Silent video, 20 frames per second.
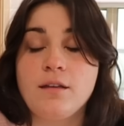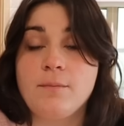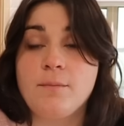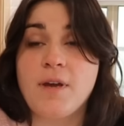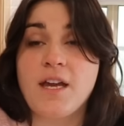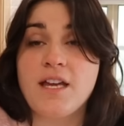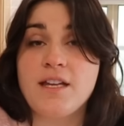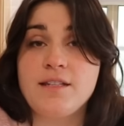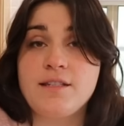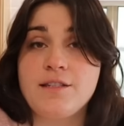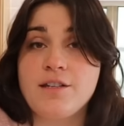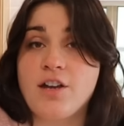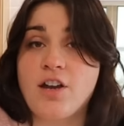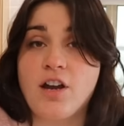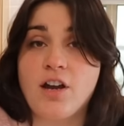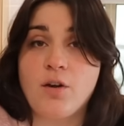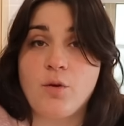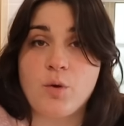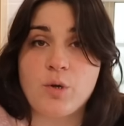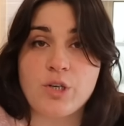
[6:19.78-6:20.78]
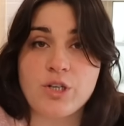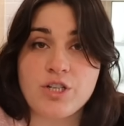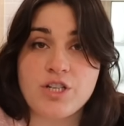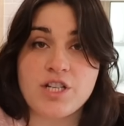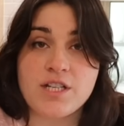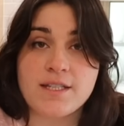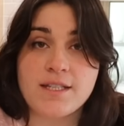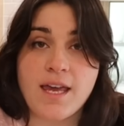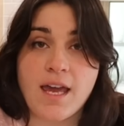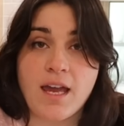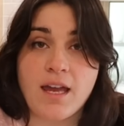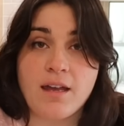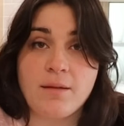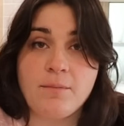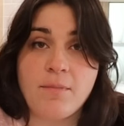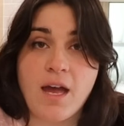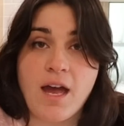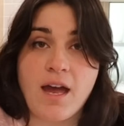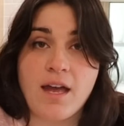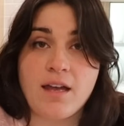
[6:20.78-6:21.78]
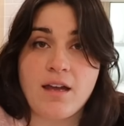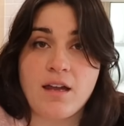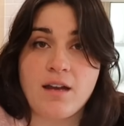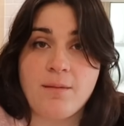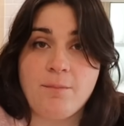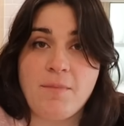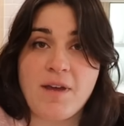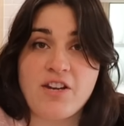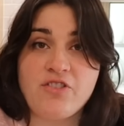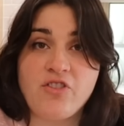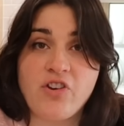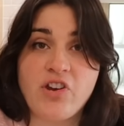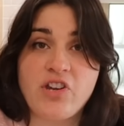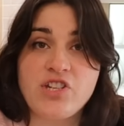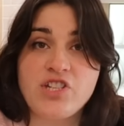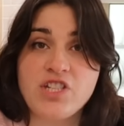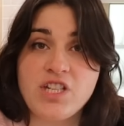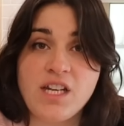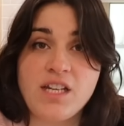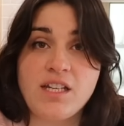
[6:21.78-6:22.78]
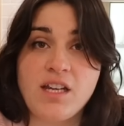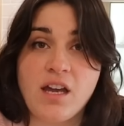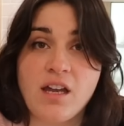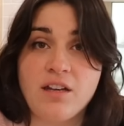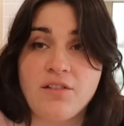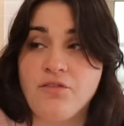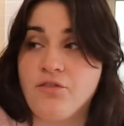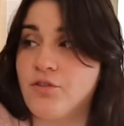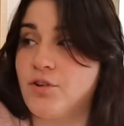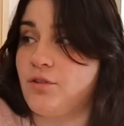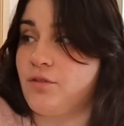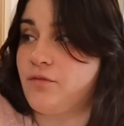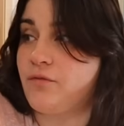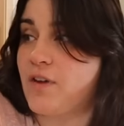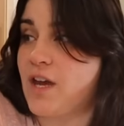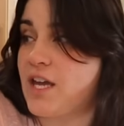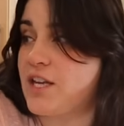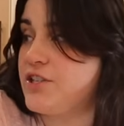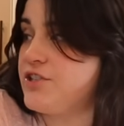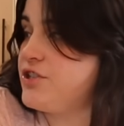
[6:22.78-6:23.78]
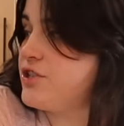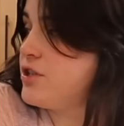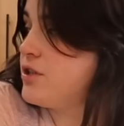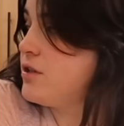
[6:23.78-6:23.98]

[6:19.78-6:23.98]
My Instacart order just came. I got a metric shit ton of fruit and veg.